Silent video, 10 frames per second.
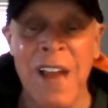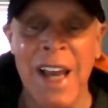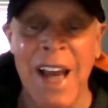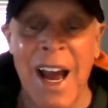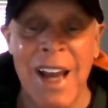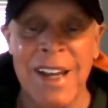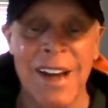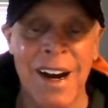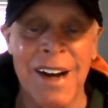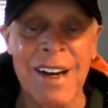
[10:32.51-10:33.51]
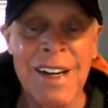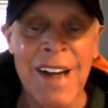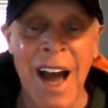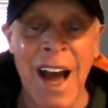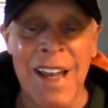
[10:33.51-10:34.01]
Like I
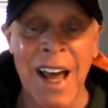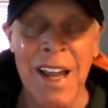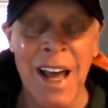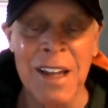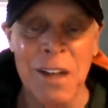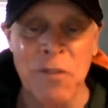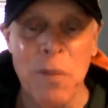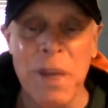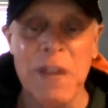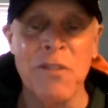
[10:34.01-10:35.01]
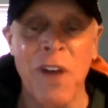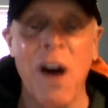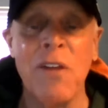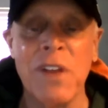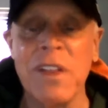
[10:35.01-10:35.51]
love to be
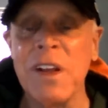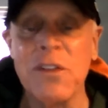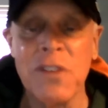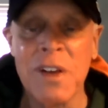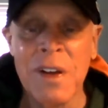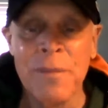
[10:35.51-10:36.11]
involved in this,